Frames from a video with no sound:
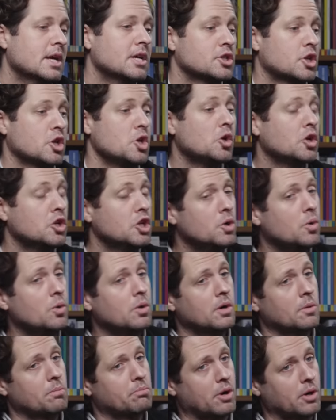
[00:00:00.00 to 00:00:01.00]
So you can
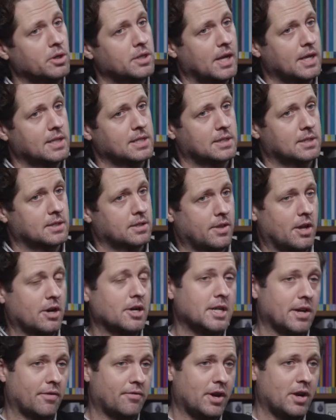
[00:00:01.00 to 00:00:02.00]
do protests that are
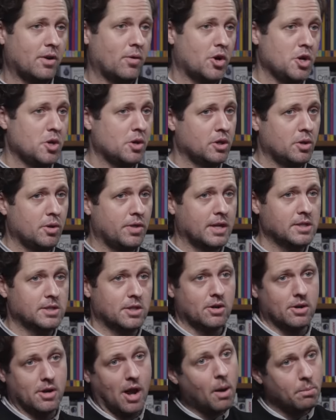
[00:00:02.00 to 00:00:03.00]
different, or you can do things
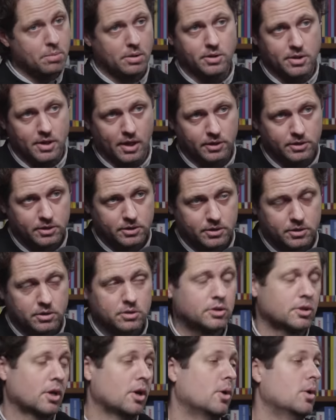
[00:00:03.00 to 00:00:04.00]
that are not protests.
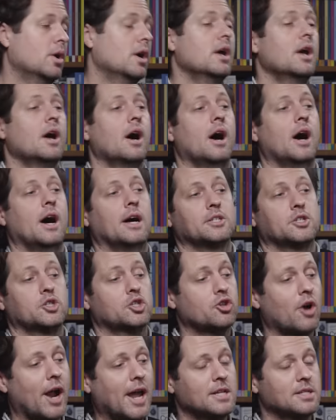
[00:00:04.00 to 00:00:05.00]
So uh,
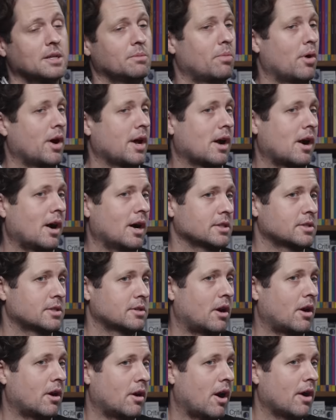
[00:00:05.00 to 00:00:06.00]
strikes and boycotts
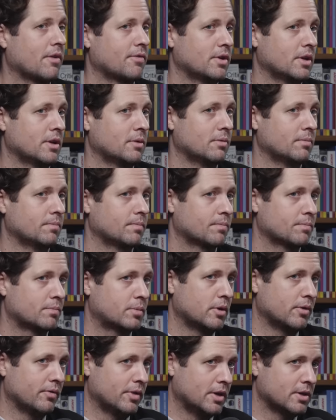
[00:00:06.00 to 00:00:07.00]
are often
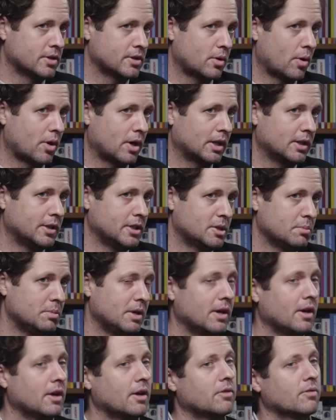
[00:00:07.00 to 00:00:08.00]
proven historically to
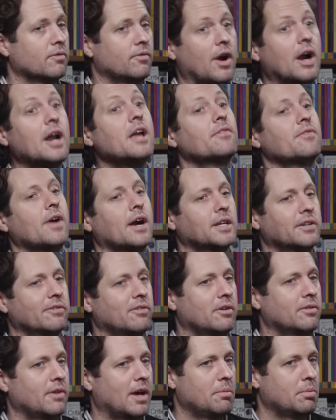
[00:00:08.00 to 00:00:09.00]
be very effective
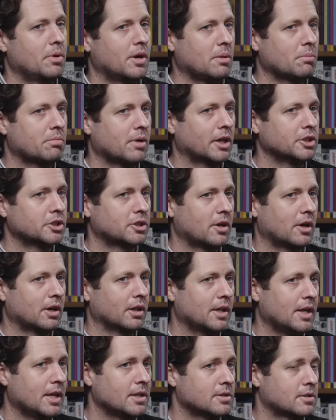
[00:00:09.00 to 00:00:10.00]
at putting pressure on
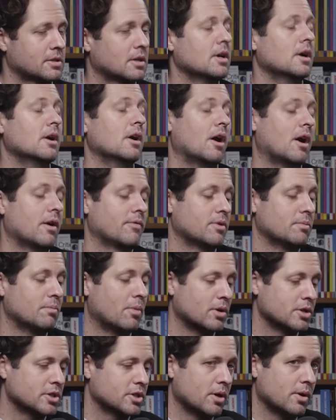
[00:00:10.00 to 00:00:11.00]
elites, often
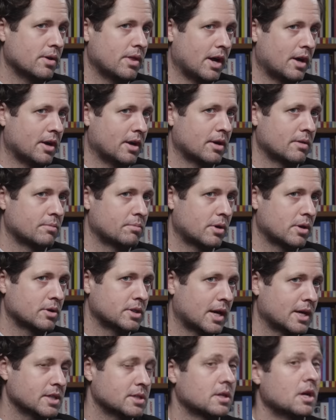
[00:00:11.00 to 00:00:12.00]
more so than
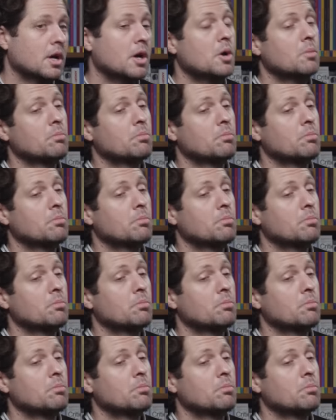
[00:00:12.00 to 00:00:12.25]
protests.